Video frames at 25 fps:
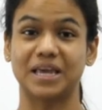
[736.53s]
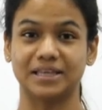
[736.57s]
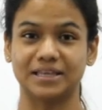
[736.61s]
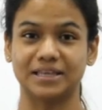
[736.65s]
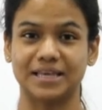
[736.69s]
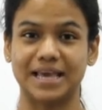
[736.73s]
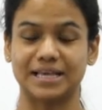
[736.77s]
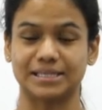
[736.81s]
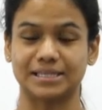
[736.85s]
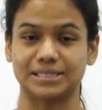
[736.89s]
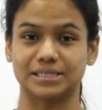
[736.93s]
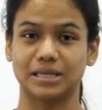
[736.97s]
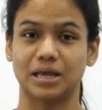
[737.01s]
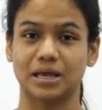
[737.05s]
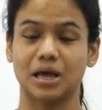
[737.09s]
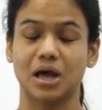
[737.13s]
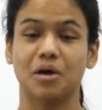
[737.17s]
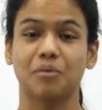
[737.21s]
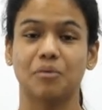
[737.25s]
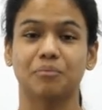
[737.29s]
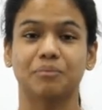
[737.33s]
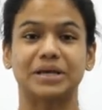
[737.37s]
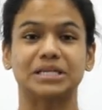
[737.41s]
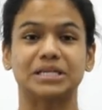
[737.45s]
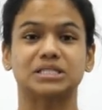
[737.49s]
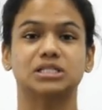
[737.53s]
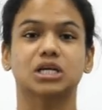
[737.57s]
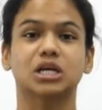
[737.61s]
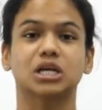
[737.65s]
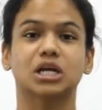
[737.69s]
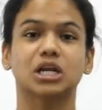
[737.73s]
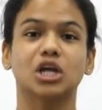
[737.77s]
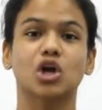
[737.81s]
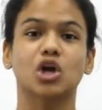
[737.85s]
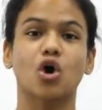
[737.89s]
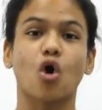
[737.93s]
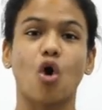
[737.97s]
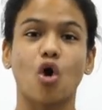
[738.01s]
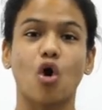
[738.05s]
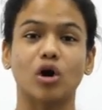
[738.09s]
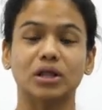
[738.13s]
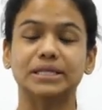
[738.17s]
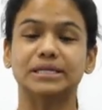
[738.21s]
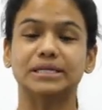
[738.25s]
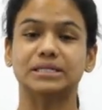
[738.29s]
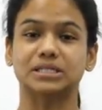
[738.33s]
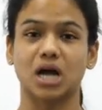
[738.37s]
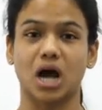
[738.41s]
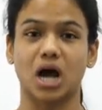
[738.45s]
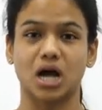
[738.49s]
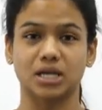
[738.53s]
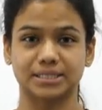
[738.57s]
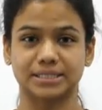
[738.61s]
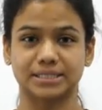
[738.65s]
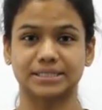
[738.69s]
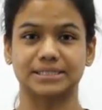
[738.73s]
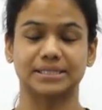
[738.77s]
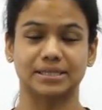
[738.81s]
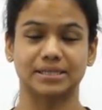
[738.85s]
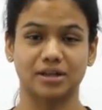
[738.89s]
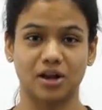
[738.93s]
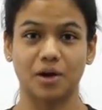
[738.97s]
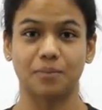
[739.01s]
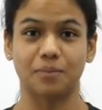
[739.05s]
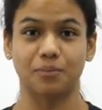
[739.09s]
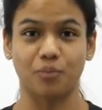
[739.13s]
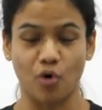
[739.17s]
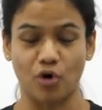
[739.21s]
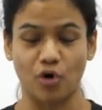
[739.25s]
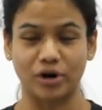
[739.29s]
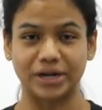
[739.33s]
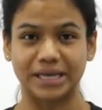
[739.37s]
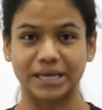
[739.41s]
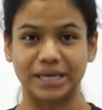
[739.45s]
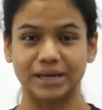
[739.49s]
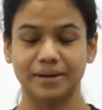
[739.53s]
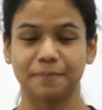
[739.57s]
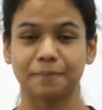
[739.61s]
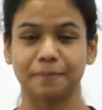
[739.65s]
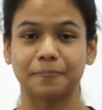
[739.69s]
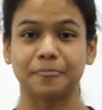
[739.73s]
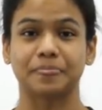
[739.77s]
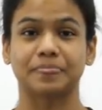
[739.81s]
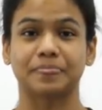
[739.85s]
Yes, basically all the tasks in our body